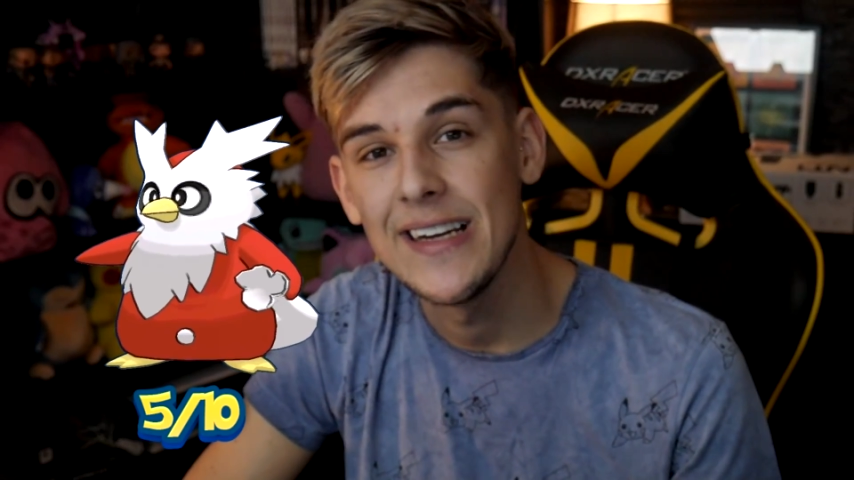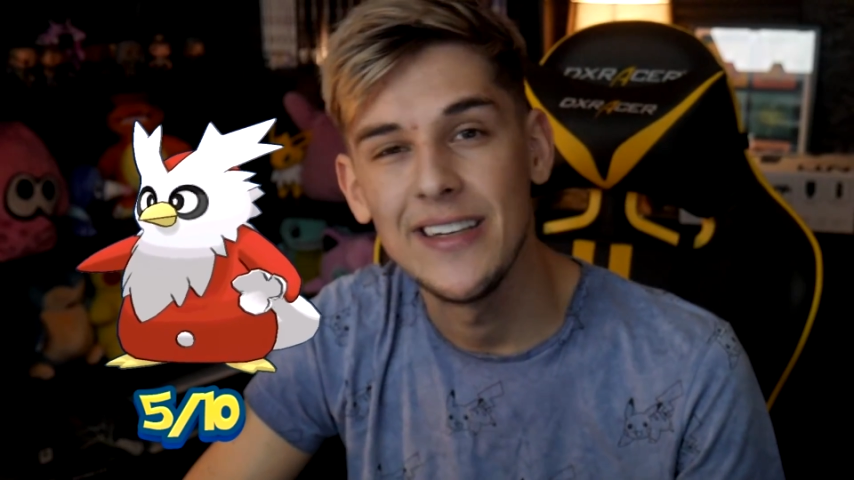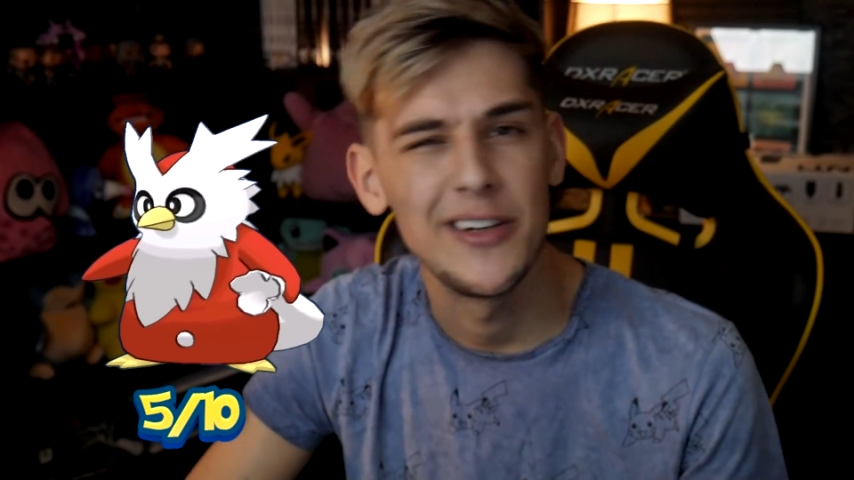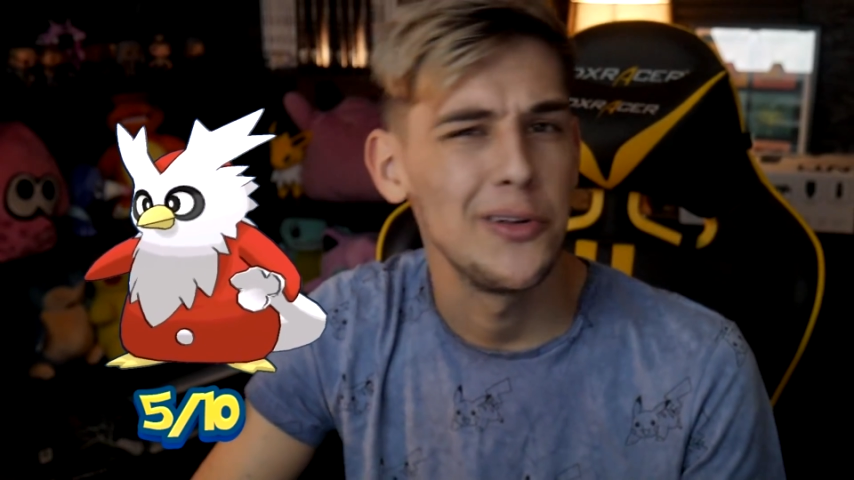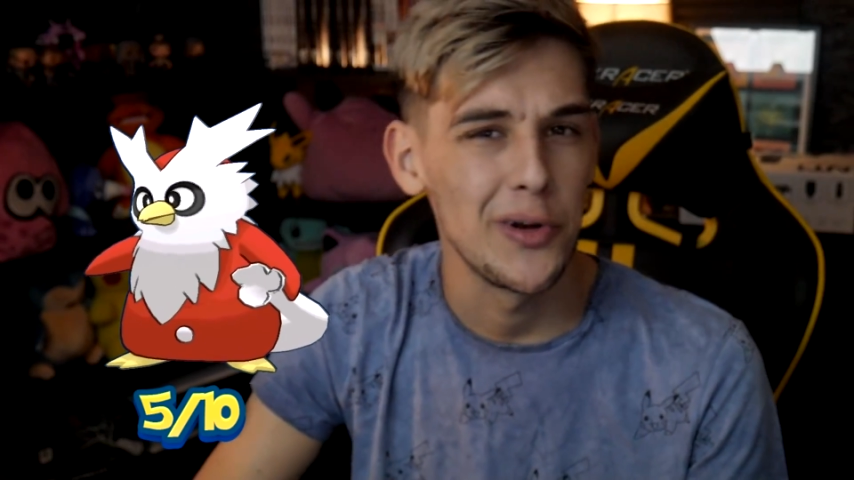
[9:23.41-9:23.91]
and
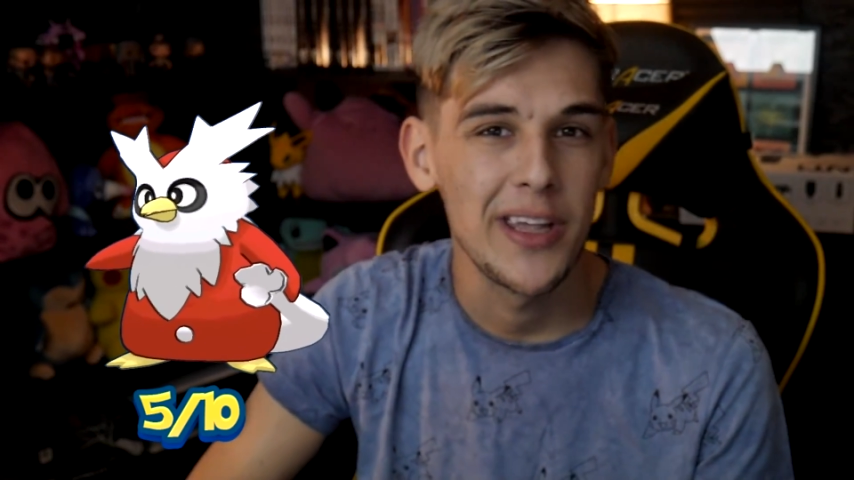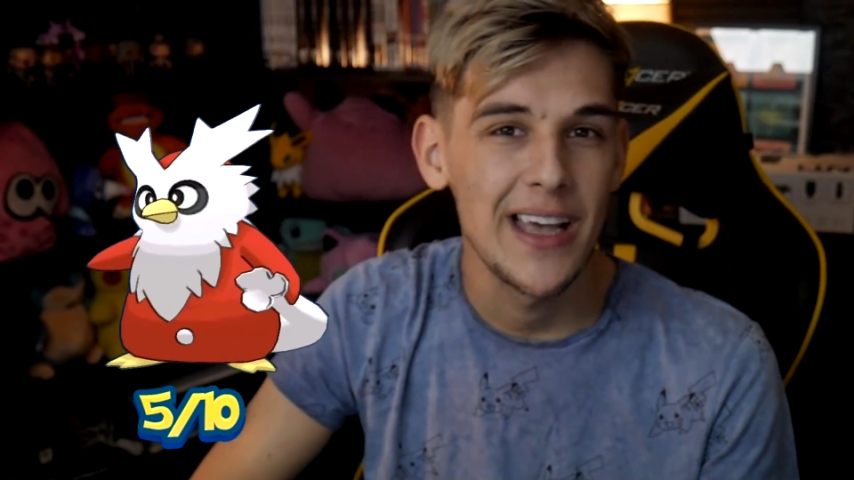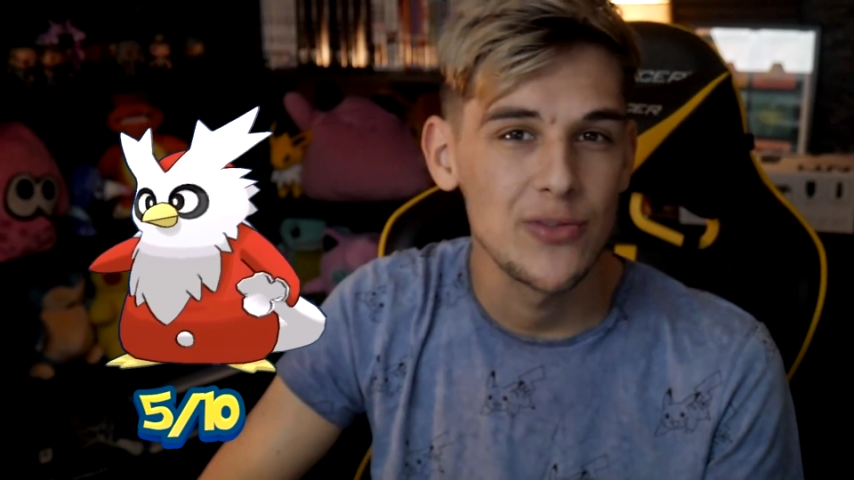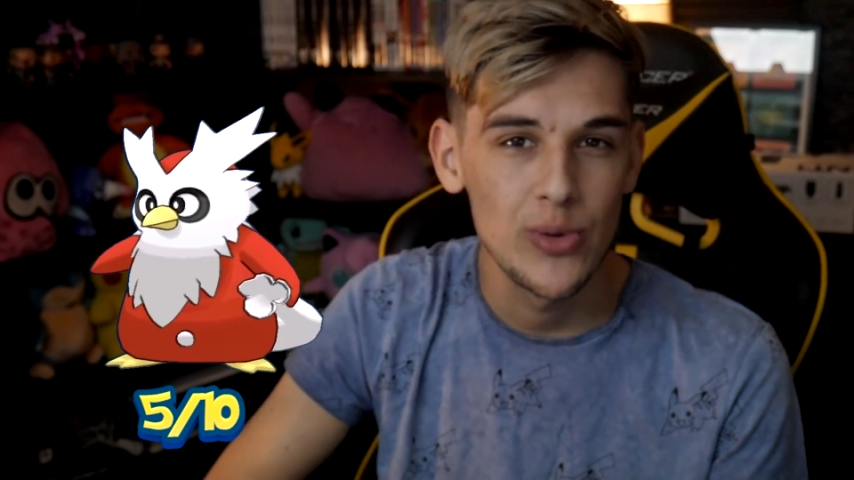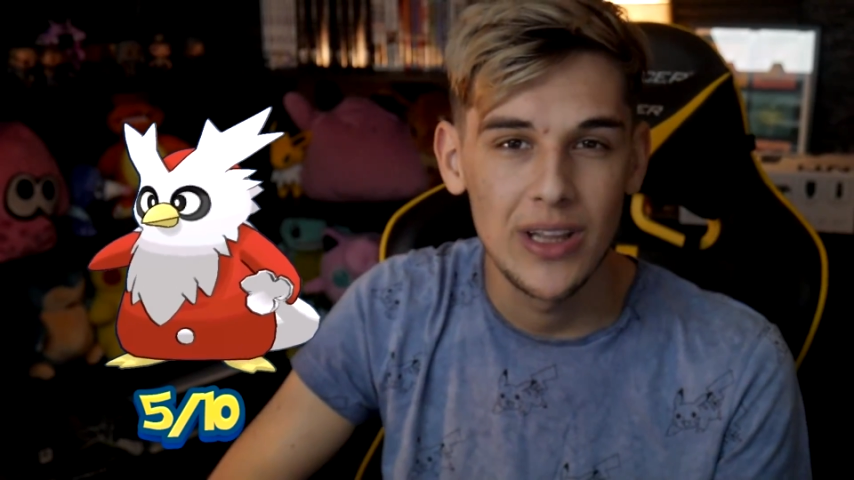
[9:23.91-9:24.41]
a lot of
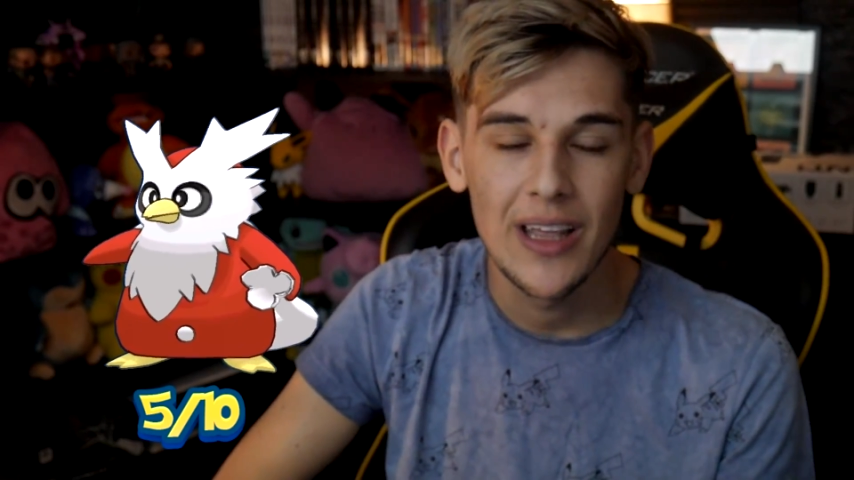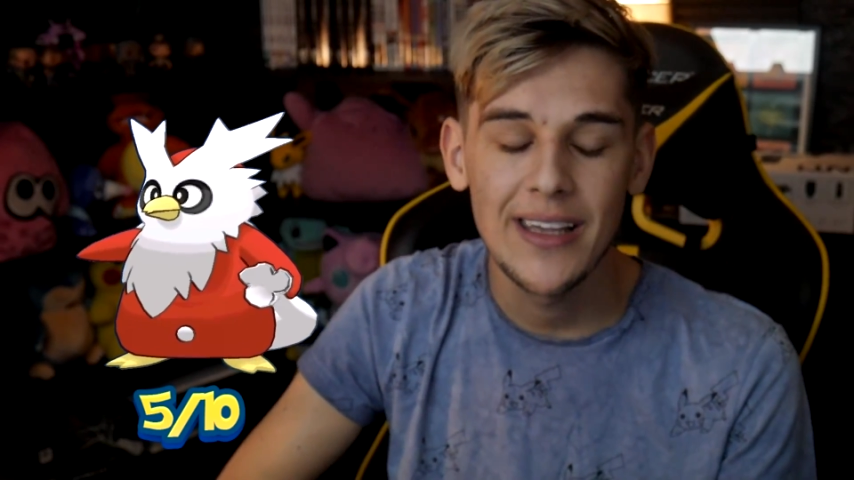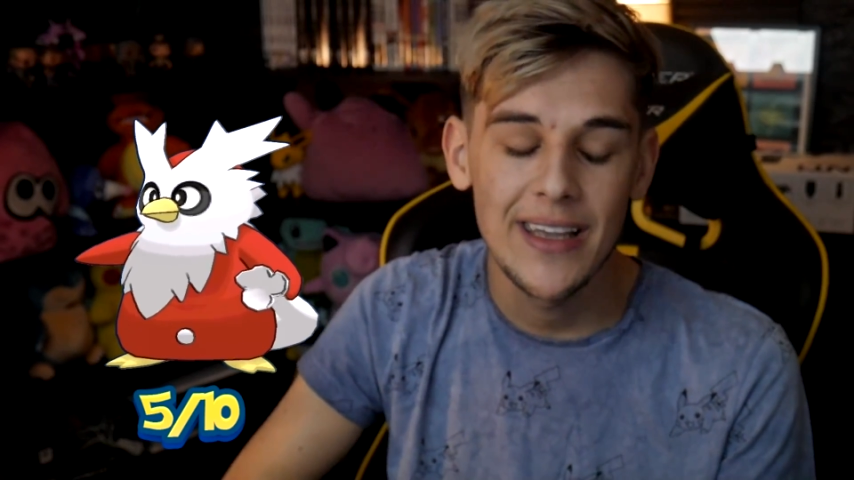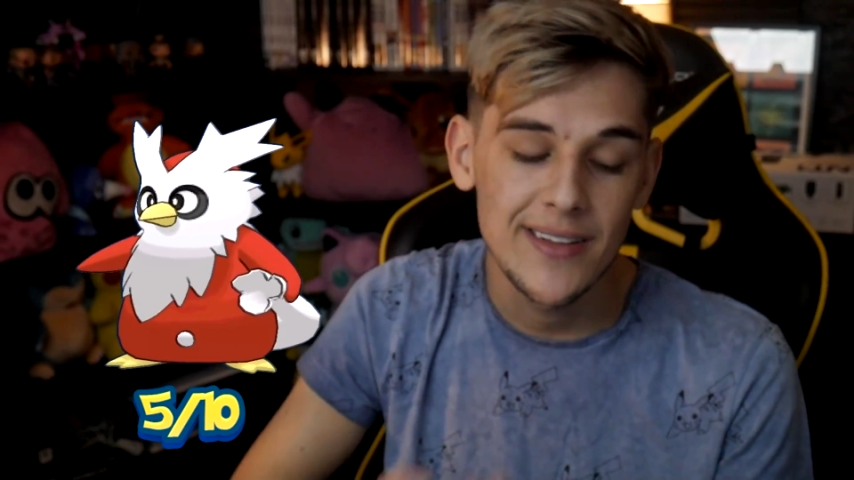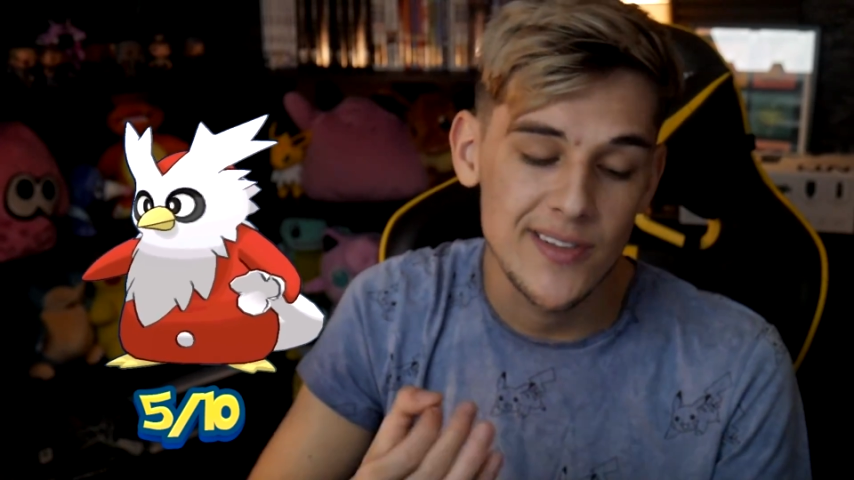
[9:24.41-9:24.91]
guys really like
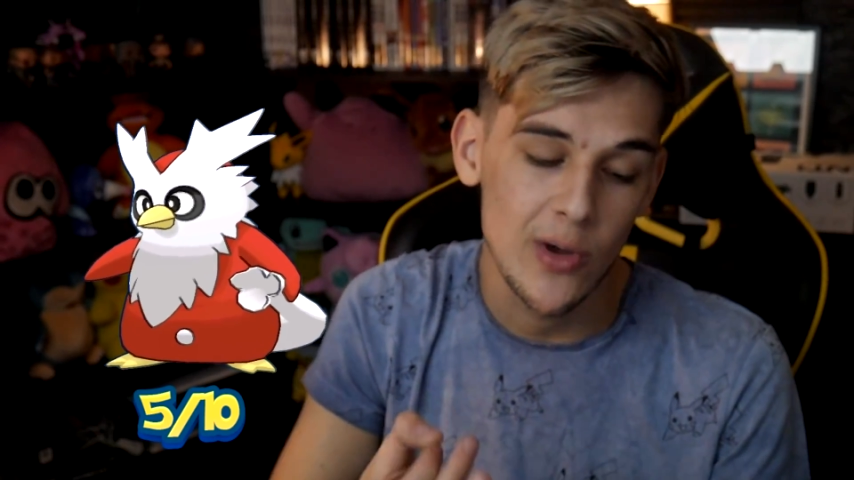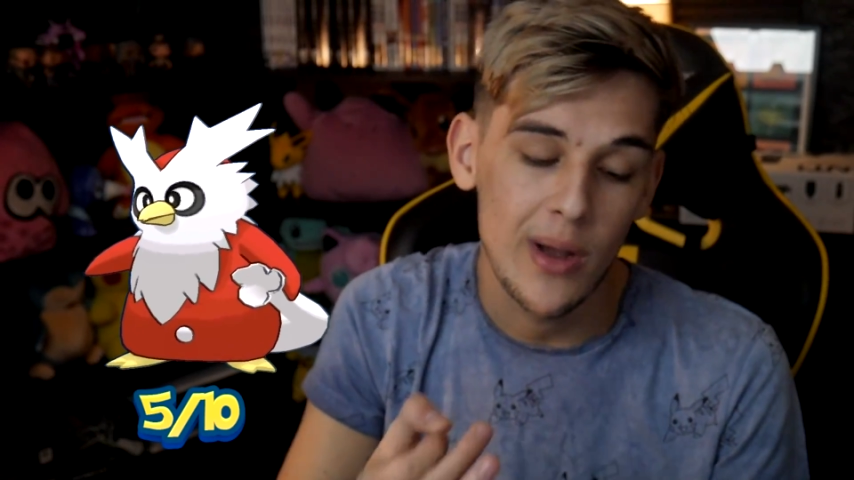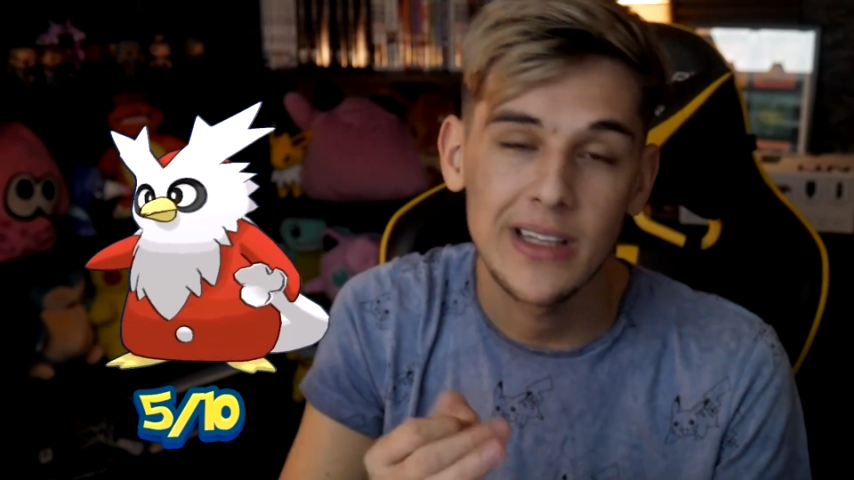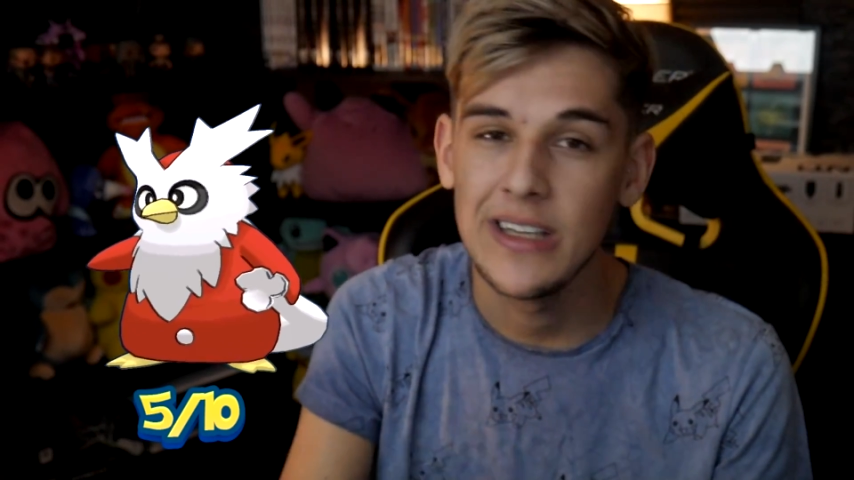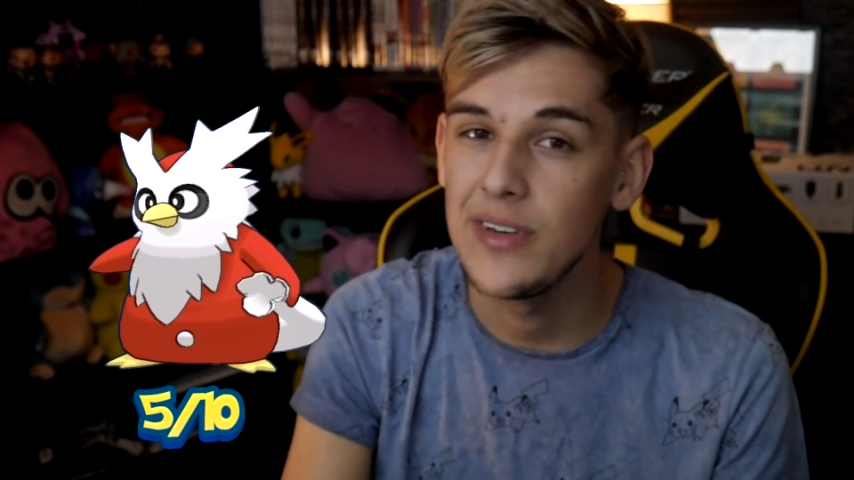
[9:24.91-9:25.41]
it, so I'll give it a